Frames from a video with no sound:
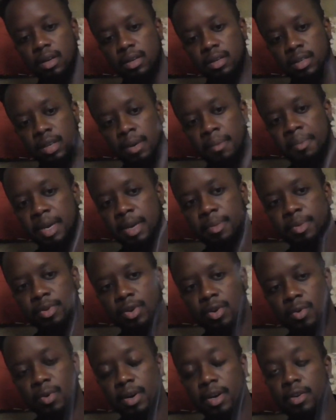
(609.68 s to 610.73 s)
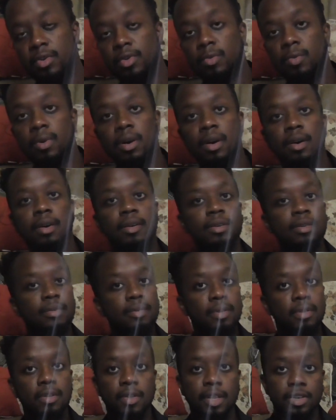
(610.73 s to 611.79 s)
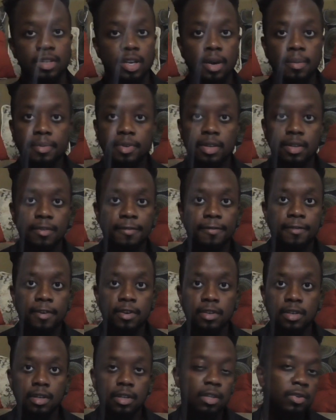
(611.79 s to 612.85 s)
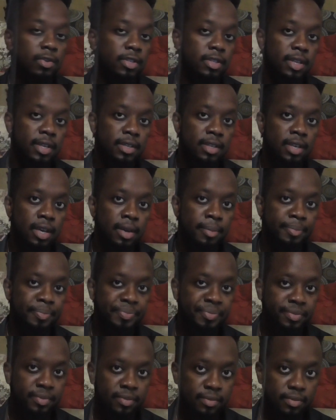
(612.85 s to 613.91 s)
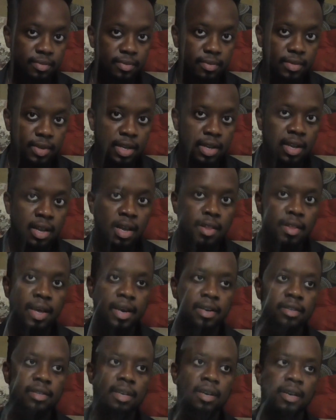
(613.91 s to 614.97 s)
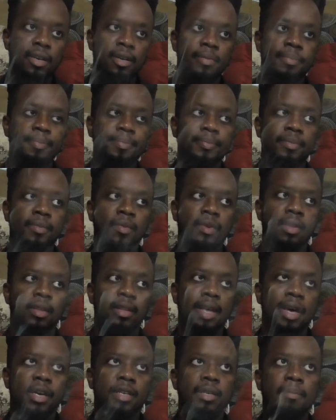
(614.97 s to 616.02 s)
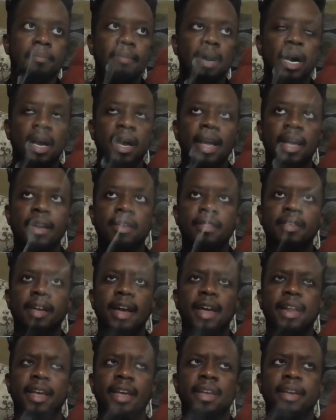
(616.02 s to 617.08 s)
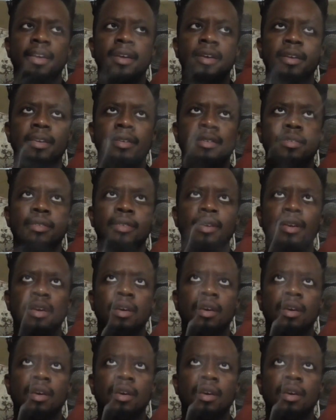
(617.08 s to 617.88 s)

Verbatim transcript: Some people don't want to do the work, so they jump to the first conclusion they see. That is a, that is a mind that is